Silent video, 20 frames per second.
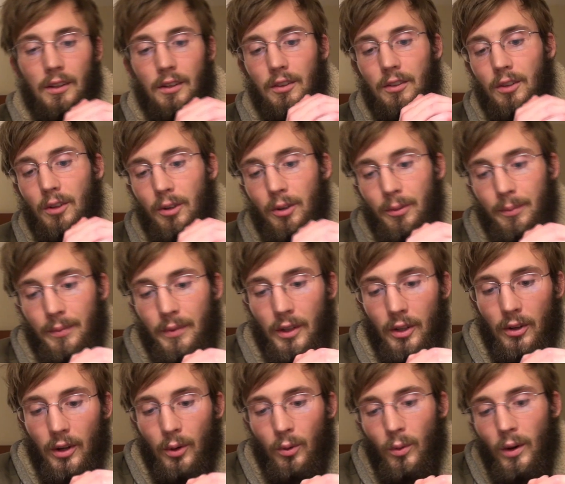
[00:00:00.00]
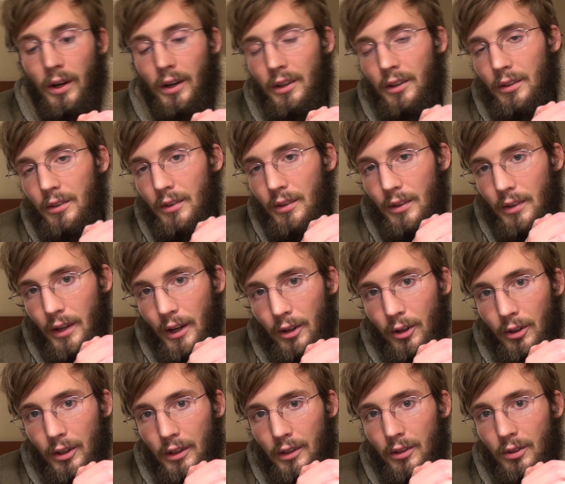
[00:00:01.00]
So, you know, I wanted not
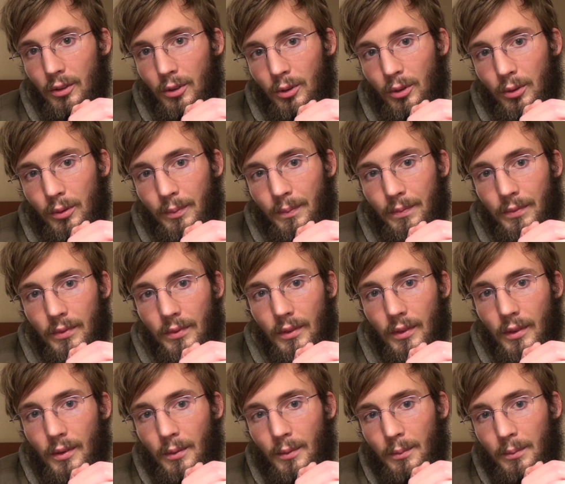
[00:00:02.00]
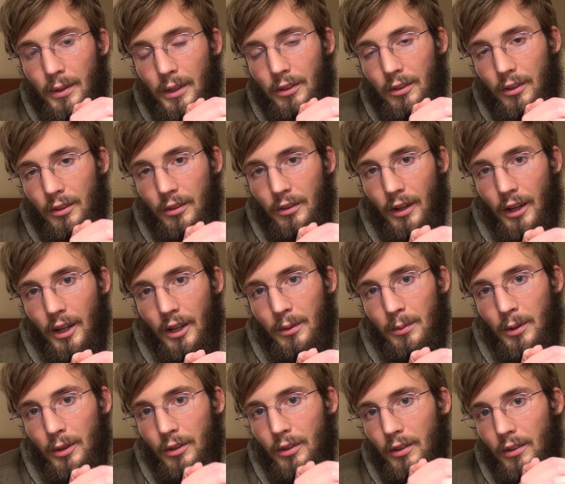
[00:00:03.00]
only to be
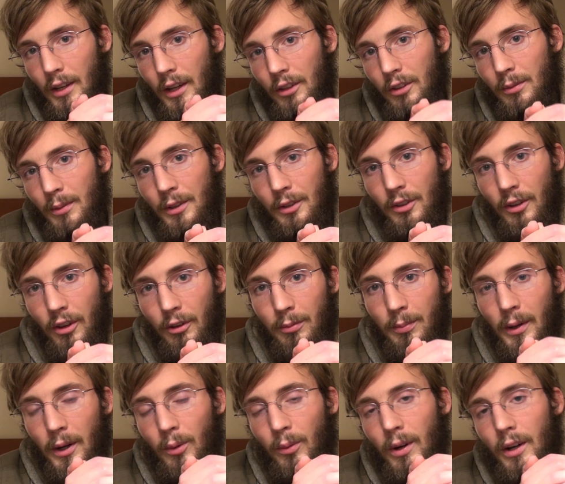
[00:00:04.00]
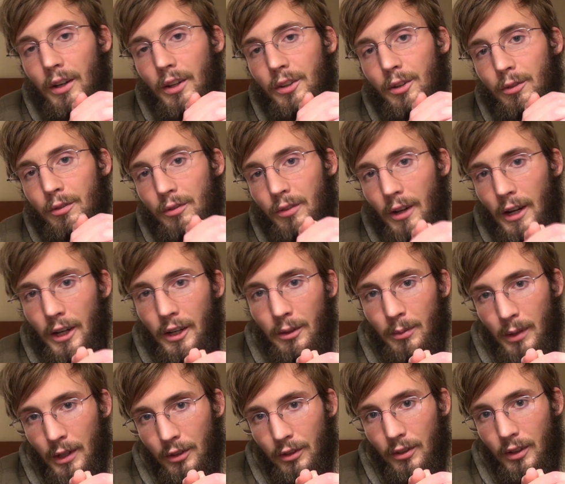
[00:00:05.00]
sustainable to test myself, but I wanted to
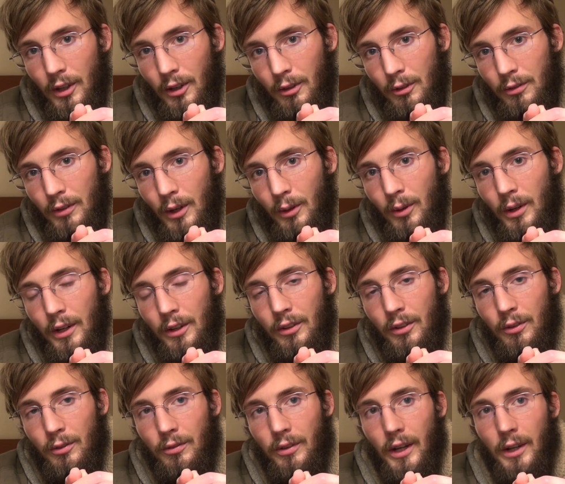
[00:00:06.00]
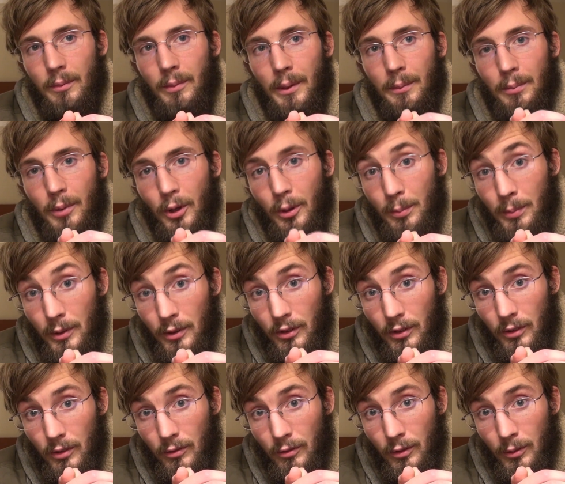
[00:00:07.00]
find myself. I wanted to find my
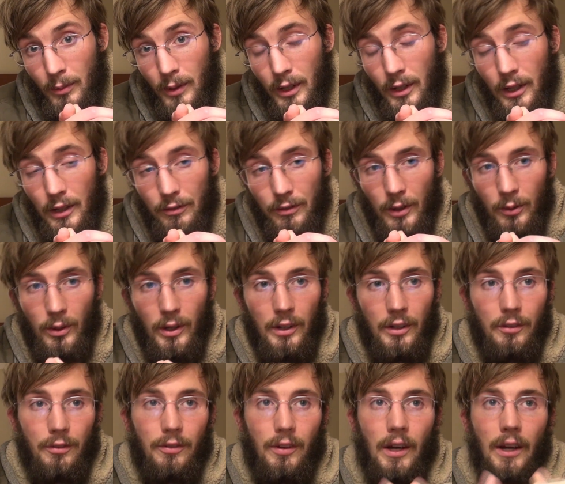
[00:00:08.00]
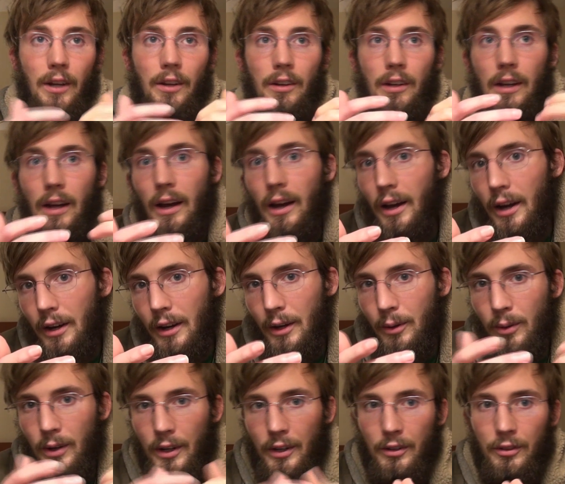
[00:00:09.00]
purpose for my life. I wanted to find God. I
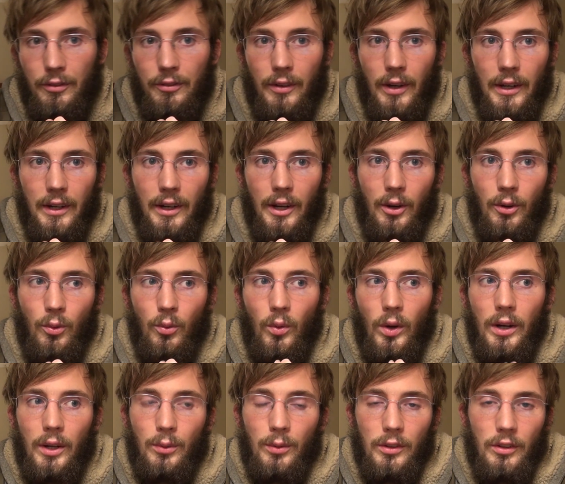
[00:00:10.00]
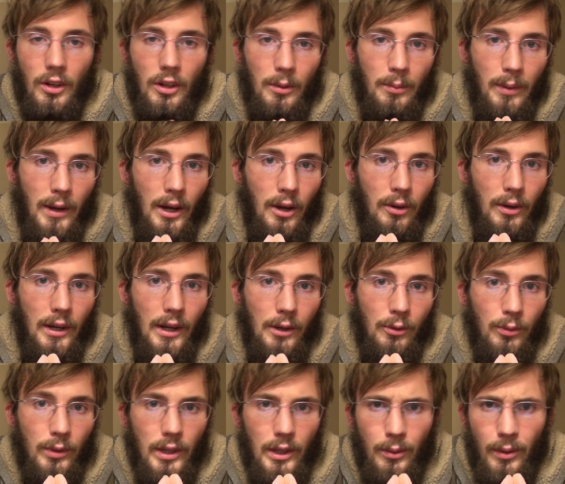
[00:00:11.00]
wanted to find out what it was all about. And I
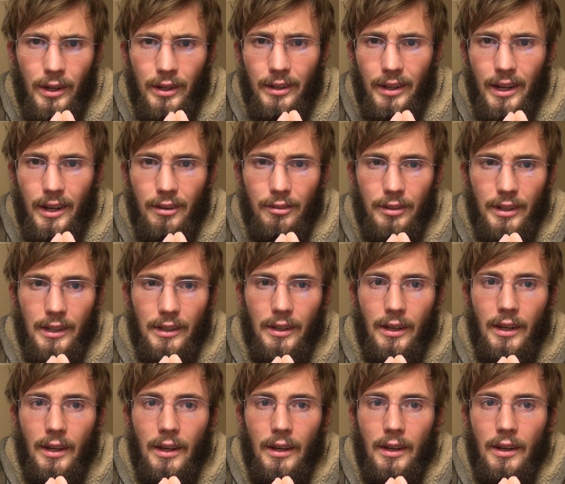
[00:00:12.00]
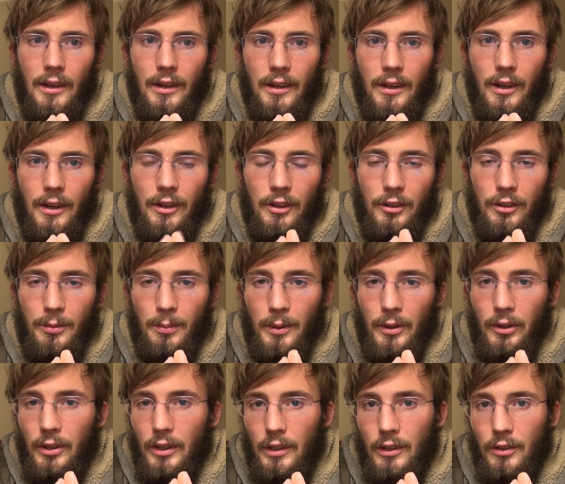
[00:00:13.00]
really wanted to have like an
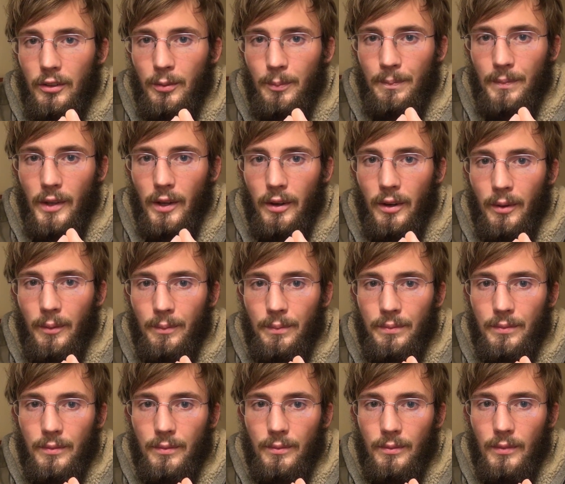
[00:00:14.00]
experience. Um,